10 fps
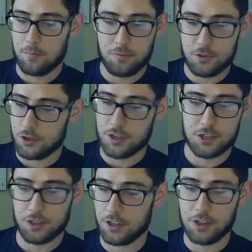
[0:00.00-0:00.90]

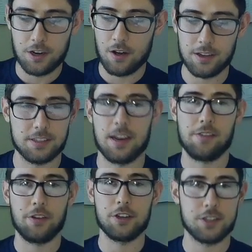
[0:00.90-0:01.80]
traditionally, as an
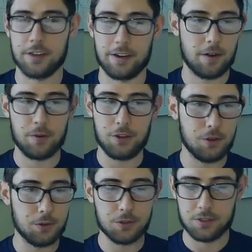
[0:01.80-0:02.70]
athletic trainer, I would have
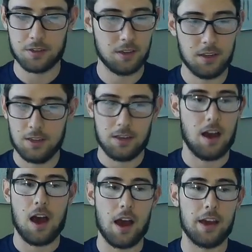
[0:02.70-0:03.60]
used
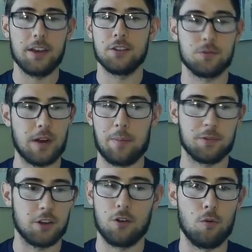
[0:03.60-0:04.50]
ice, wrapped
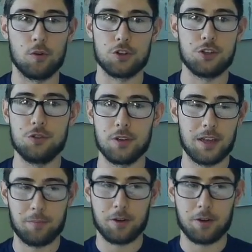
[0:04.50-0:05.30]
on a horseshoe, kept a